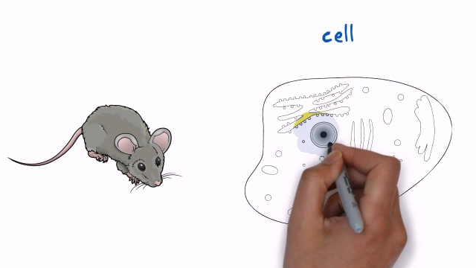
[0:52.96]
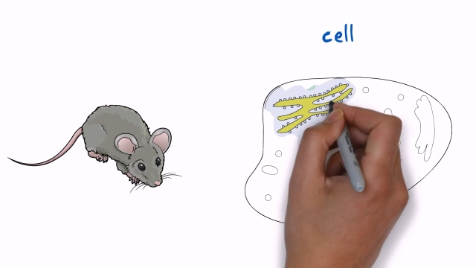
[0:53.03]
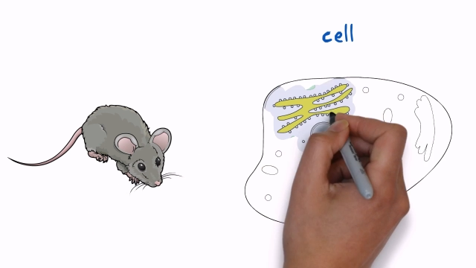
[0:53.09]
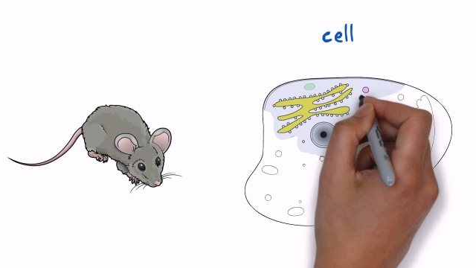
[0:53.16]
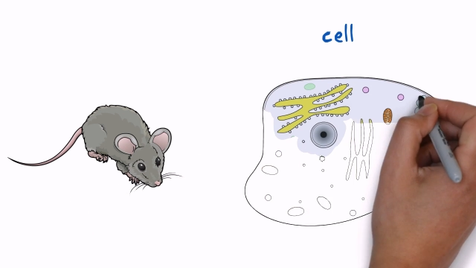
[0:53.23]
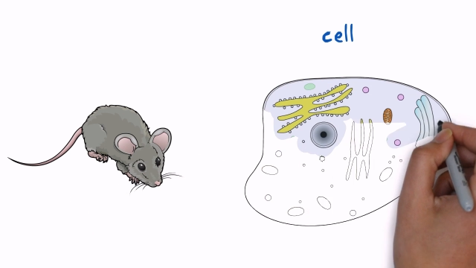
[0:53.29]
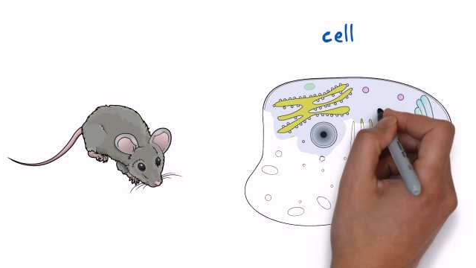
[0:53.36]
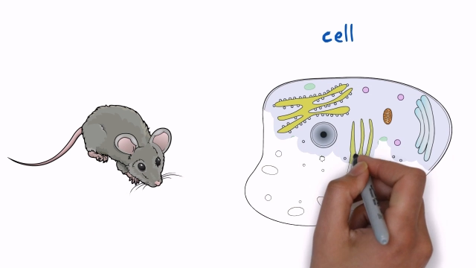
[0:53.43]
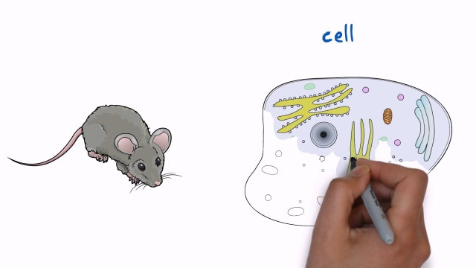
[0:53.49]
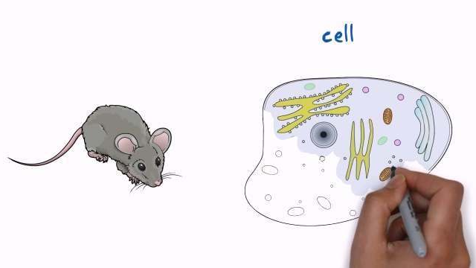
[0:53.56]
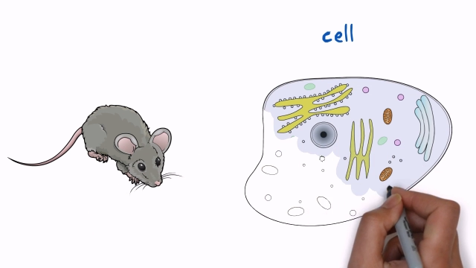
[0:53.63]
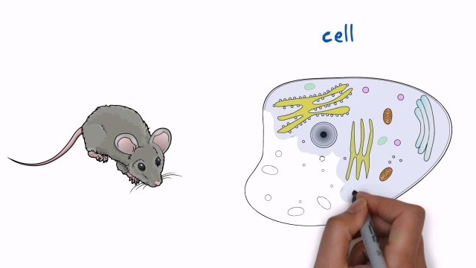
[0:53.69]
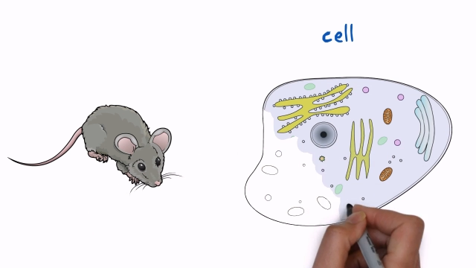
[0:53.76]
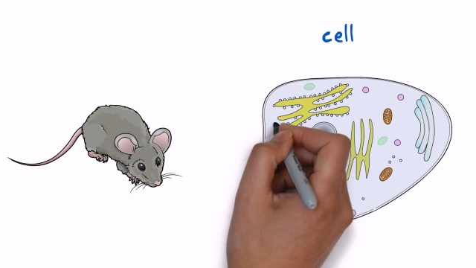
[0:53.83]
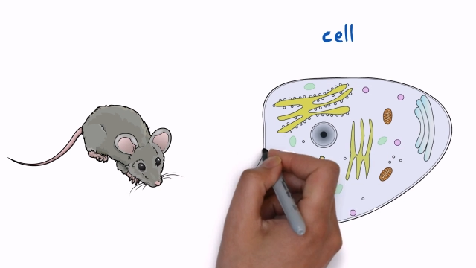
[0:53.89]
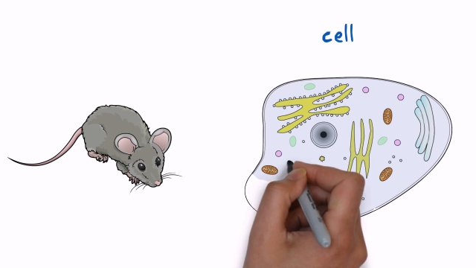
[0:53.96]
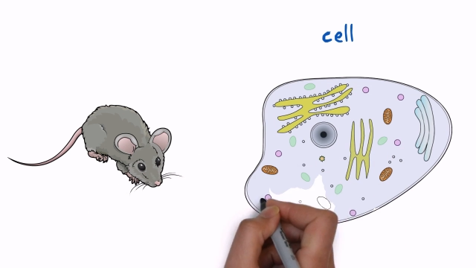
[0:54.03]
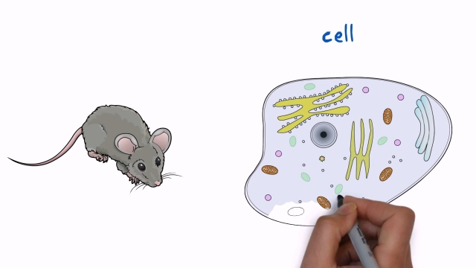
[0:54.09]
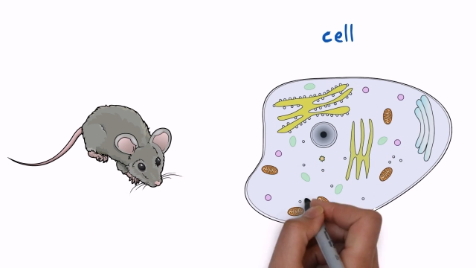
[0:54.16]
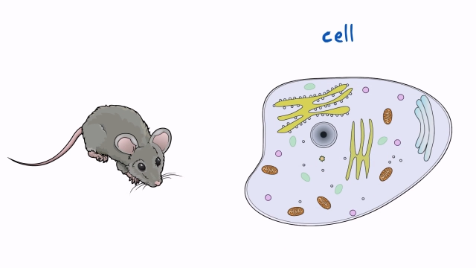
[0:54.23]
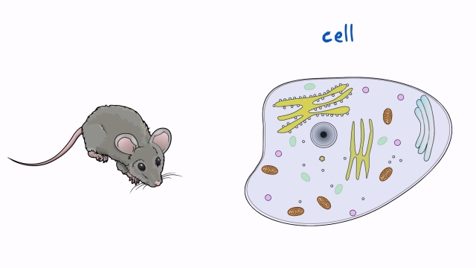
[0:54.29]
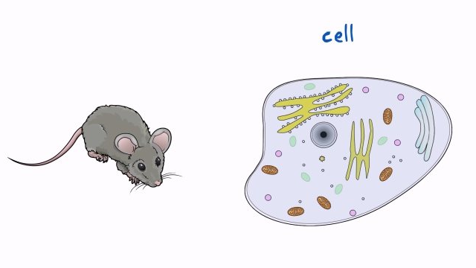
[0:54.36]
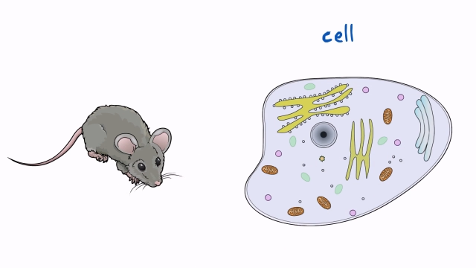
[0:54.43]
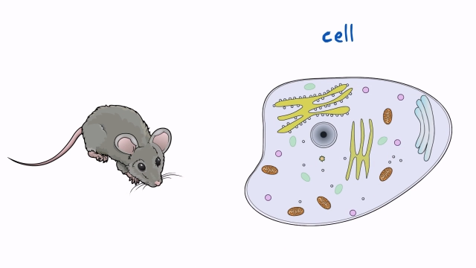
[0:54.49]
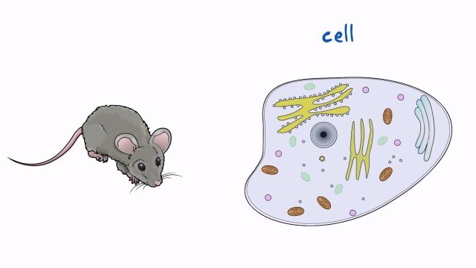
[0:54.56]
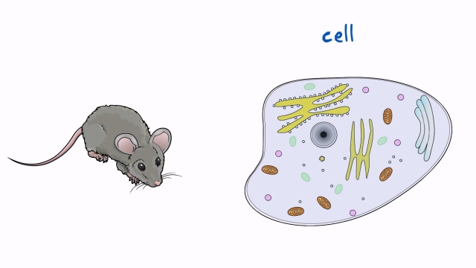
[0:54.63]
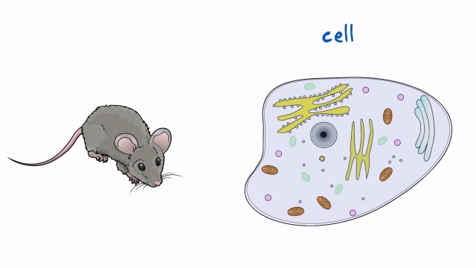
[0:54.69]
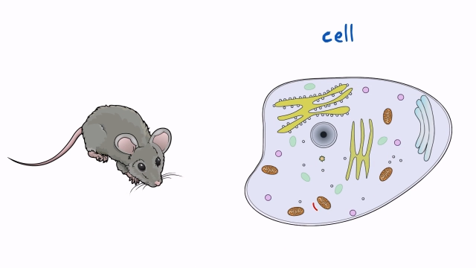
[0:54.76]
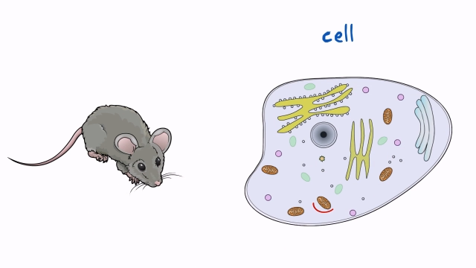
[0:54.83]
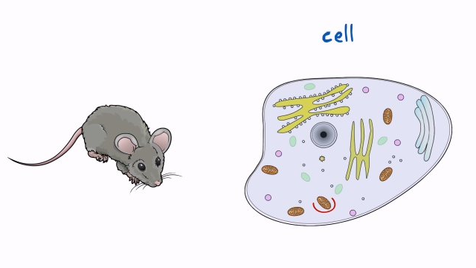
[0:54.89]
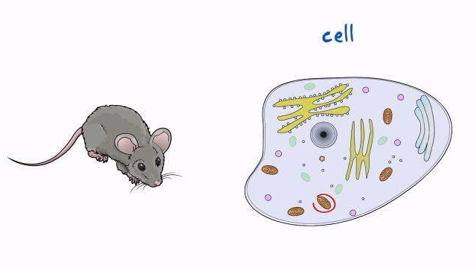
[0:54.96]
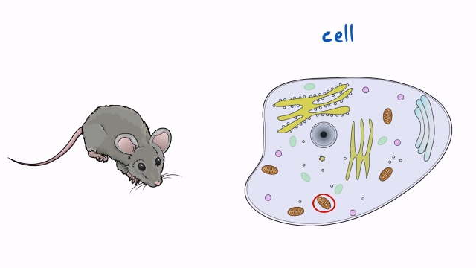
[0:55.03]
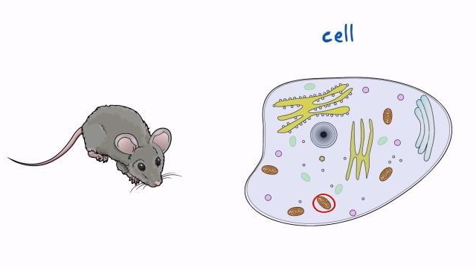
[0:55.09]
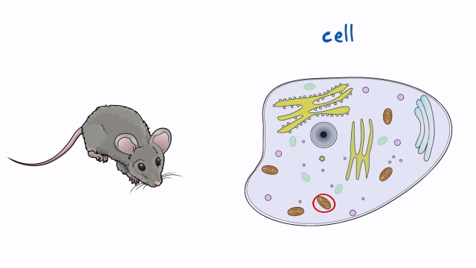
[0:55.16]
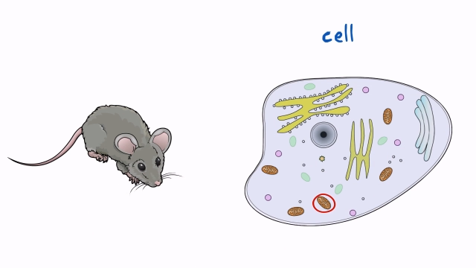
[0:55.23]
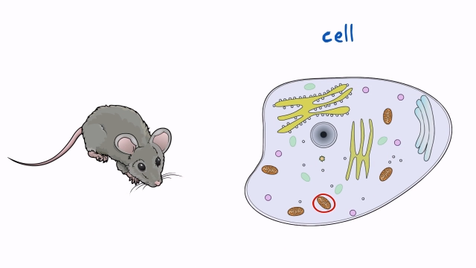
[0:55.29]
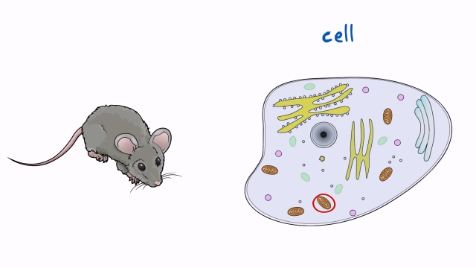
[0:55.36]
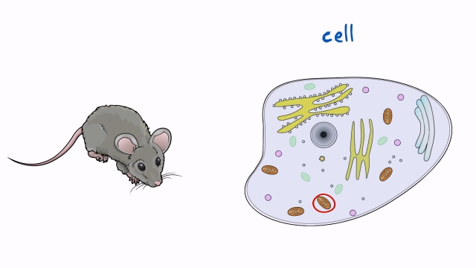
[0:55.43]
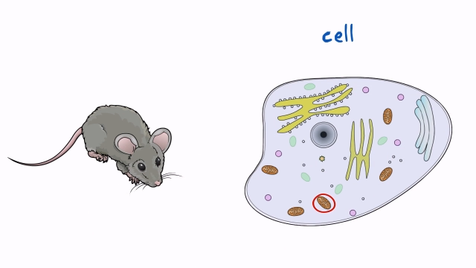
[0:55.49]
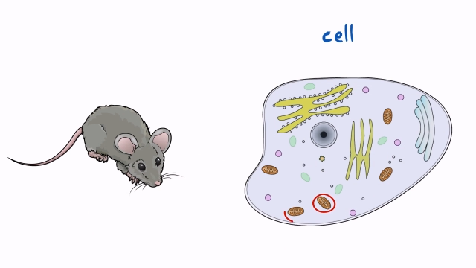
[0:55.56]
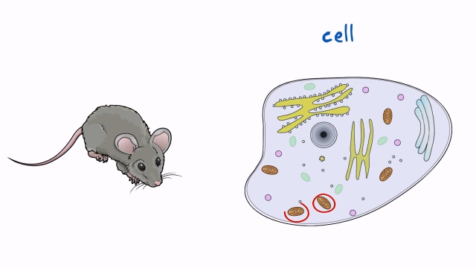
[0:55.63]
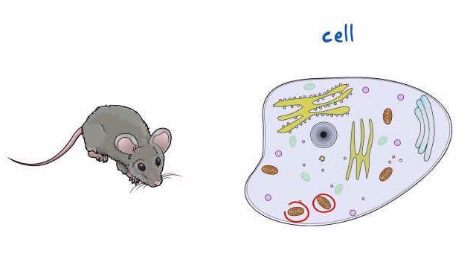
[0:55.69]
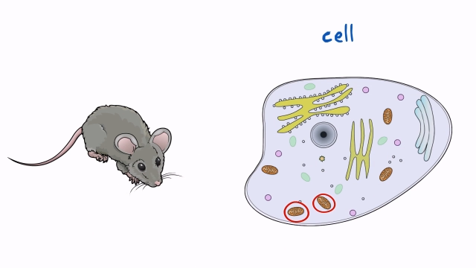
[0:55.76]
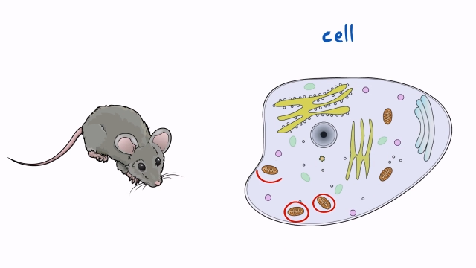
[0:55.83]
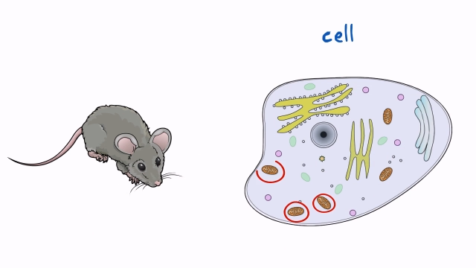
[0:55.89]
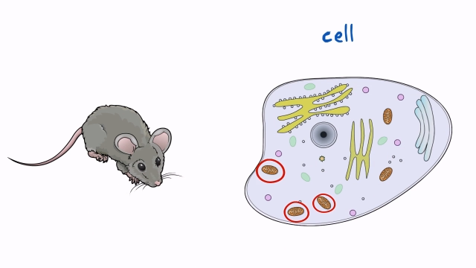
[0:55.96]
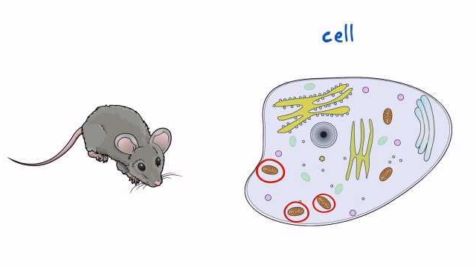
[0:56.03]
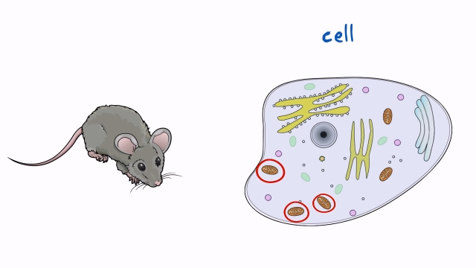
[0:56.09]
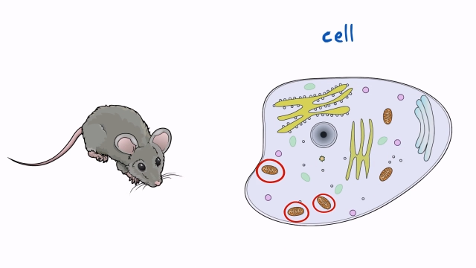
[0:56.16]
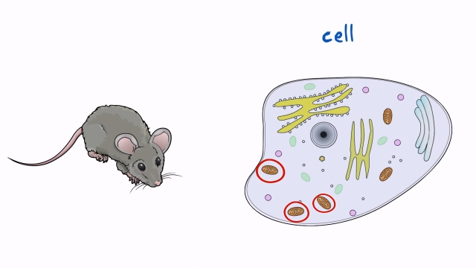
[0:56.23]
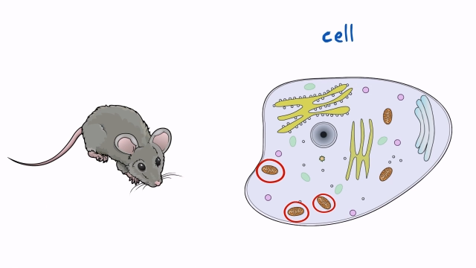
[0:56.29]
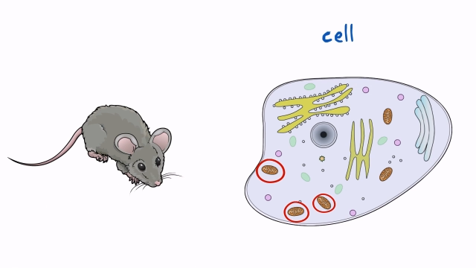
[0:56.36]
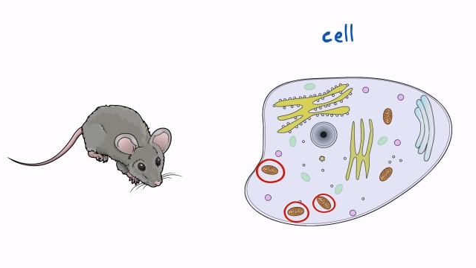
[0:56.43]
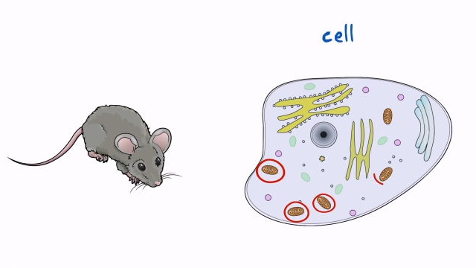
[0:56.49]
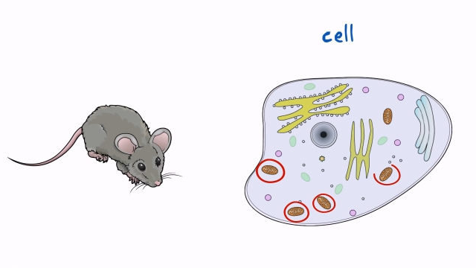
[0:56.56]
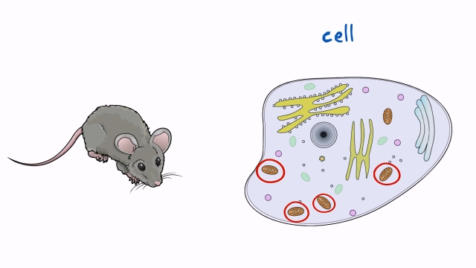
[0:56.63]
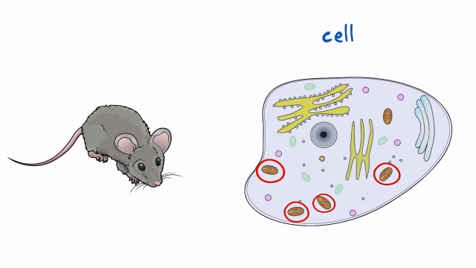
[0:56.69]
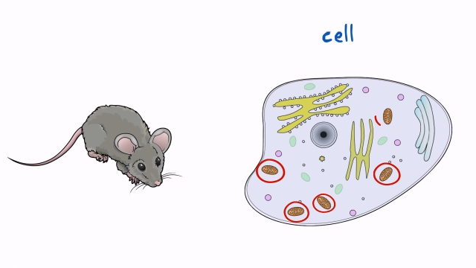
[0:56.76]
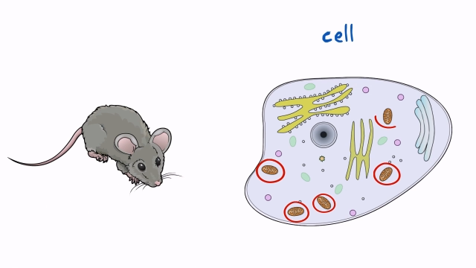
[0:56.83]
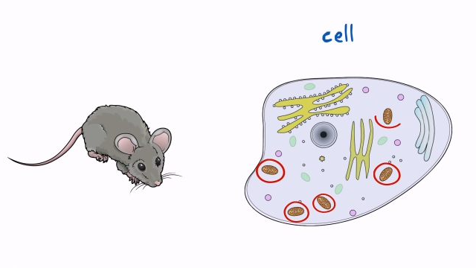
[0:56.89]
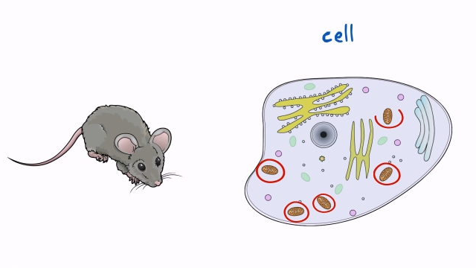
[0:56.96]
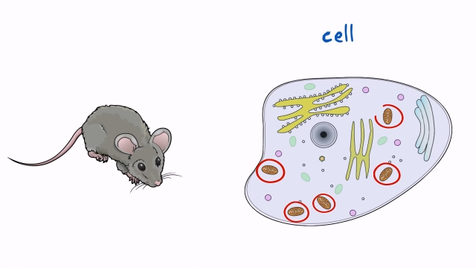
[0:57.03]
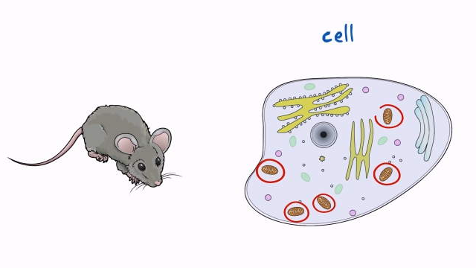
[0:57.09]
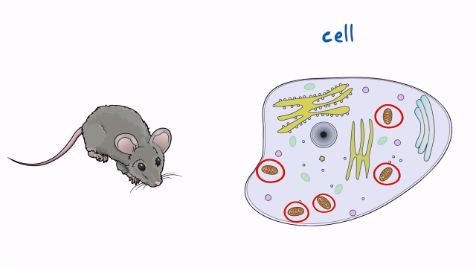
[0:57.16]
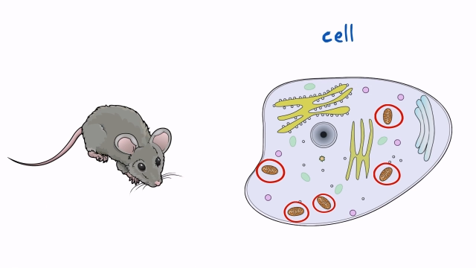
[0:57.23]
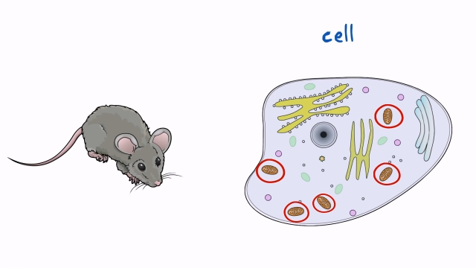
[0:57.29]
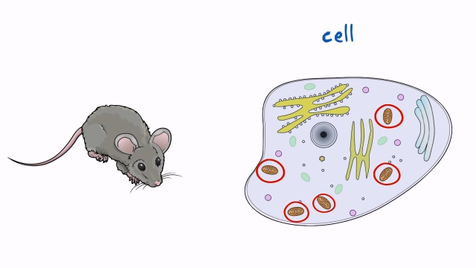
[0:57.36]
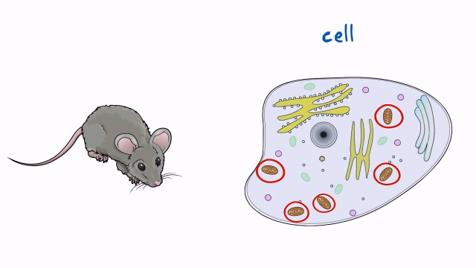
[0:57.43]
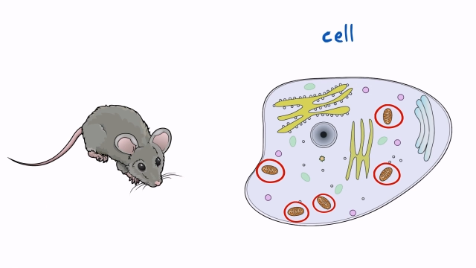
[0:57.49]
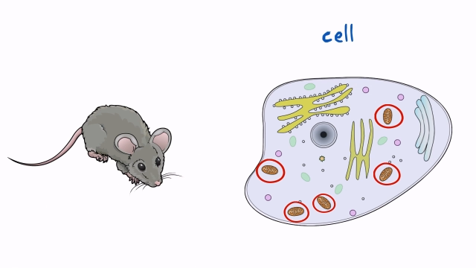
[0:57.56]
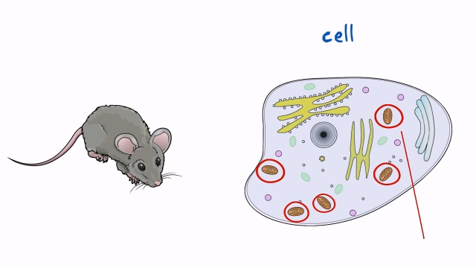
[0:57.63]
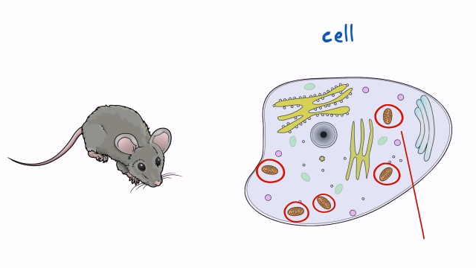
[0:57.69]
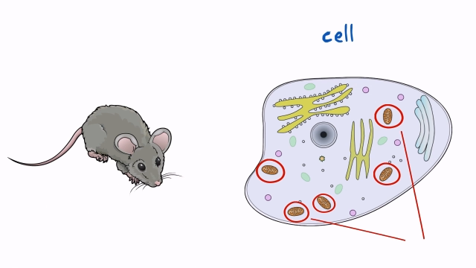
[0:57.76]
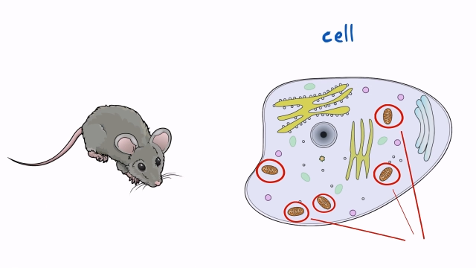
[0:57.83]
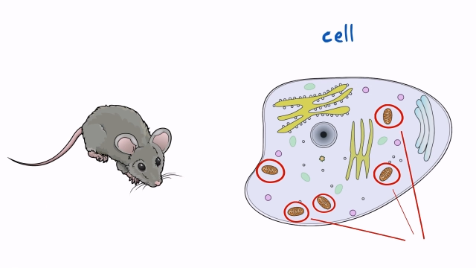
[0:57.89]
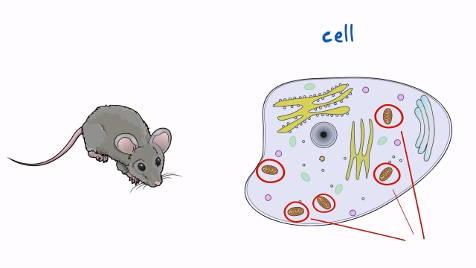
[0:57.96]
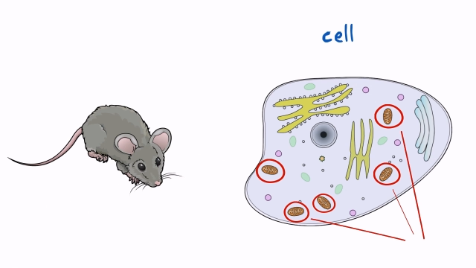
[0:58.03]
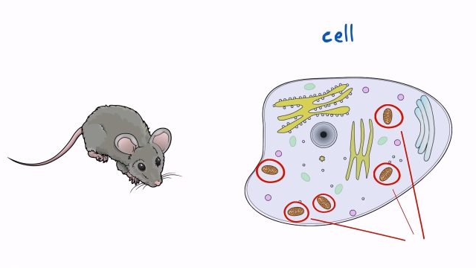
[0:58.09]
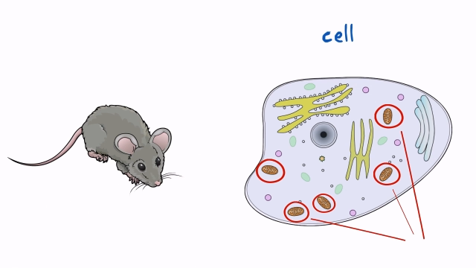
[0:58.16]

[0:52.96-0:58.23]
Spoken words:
No face is visible, so there are no lips to read.